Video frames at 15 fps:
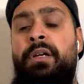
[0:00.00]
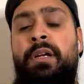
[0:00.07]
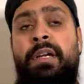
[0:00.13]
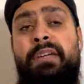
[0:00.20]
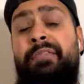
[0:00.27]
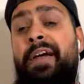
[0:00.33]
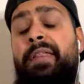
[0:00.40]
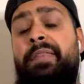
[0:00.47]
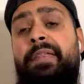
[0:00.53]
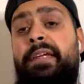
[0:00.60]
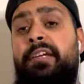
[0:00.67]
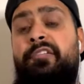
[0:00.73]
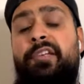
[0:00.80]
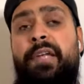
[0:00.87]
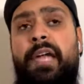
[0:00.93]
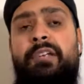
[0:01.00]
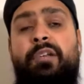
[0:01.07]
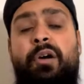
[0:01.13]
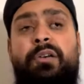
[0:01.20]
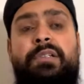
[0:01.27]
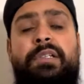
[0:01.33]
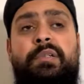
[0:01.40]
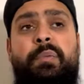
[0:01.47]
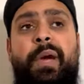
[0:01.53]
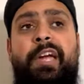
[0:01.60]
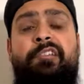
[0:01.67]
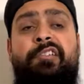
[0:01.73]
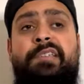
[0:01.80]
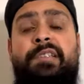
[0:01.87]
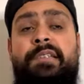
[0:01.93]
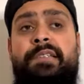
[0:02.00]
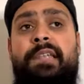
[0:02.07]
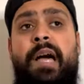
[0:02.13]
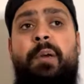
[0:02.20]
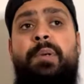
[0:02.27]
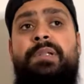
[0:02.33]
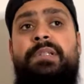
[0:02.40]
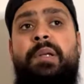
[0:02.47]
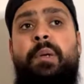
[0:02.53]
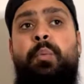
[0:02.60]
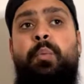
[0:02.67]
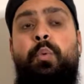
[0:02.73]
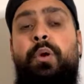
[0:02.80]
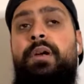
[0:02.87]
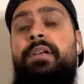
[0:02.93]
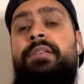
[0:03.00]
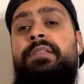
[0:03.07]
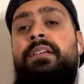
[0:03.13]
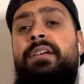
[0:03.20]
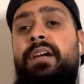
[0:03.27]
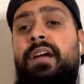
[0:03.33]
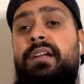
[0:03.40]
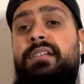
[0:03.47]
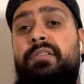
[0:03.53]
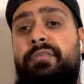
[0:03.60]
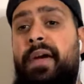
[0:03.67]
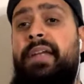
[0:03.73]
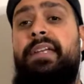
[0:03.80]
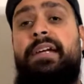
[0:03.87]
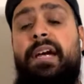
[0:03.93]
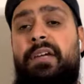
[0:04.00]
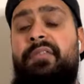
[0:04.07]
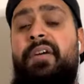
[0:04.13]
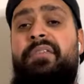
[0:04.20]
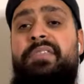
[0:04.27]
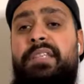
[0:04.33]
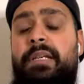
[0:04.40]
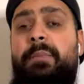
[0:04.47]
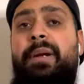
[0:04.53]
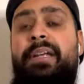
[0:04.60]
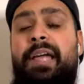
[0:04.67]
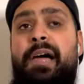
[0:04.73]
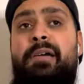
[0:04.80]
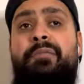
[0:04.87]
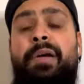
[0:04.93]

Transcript: If anything, he should get docked his wages because that was the worst defending I've ever seen in my life.